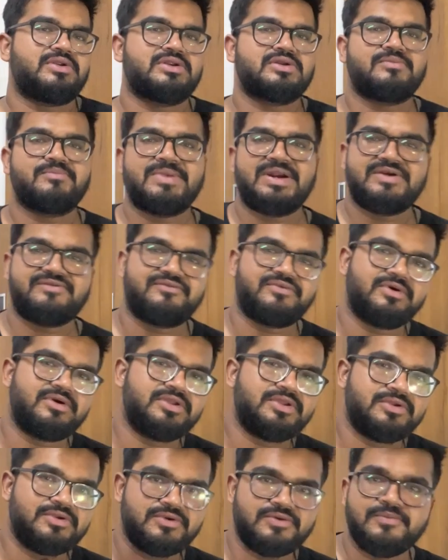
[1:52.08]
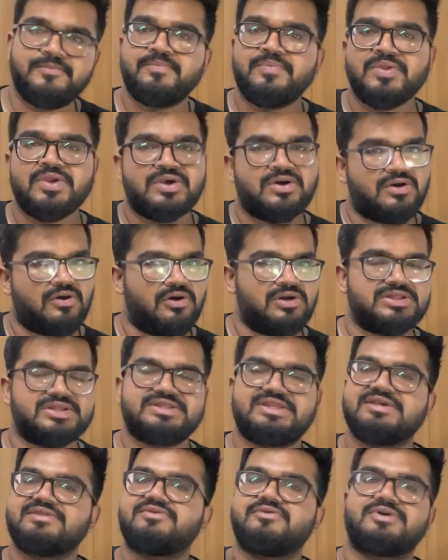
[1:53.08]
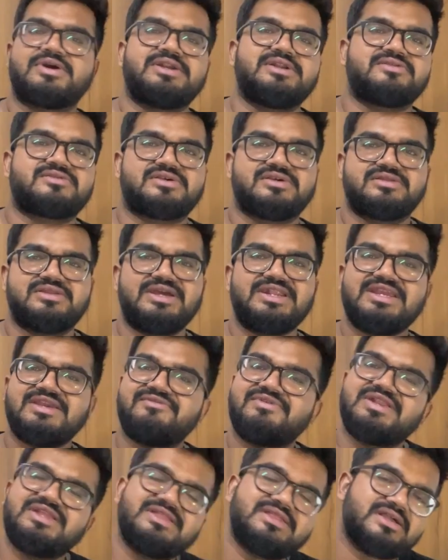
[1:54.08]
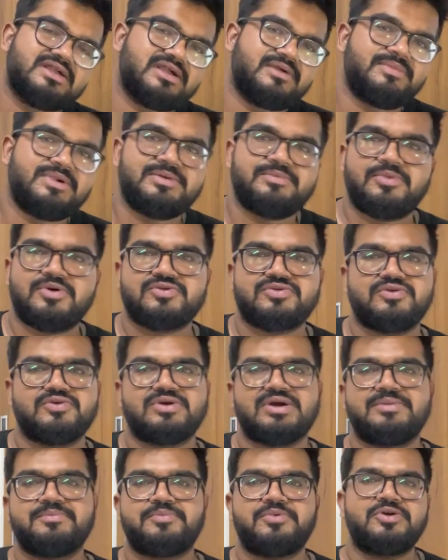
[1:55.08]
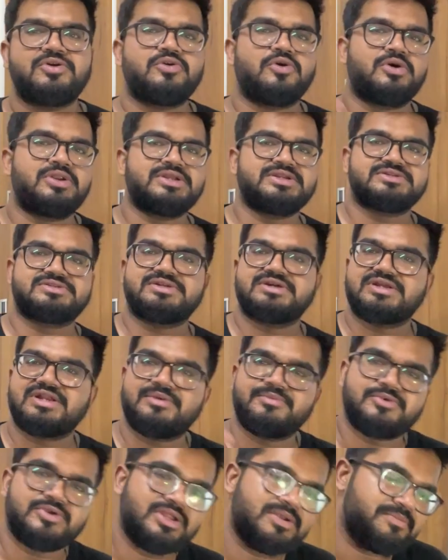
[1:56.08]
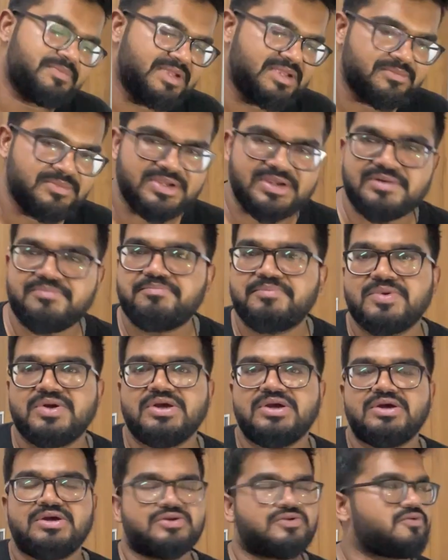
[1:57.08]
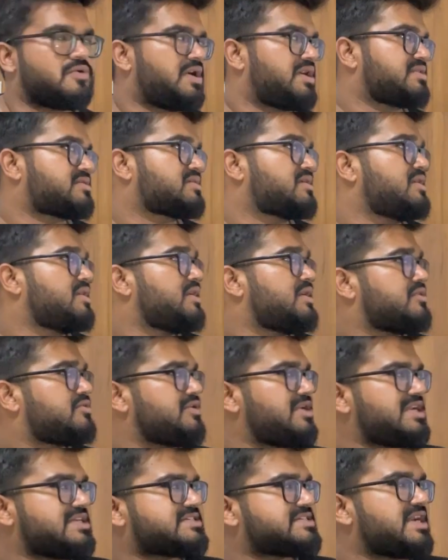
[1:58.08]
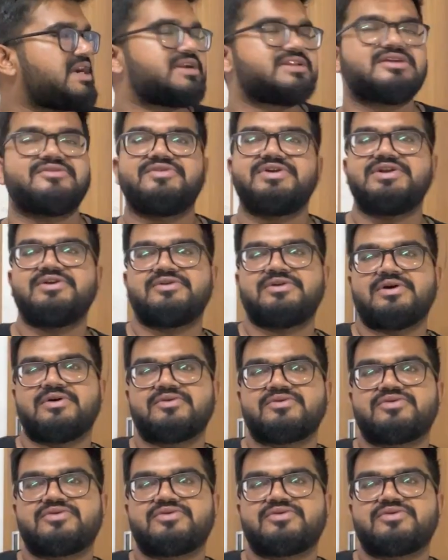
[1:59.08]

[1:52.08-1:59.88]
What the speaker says: are bad for you, all the things you can discuss there. Even in the comment box you can put, or Instagram you can ping me up to ask. So let's start the video now.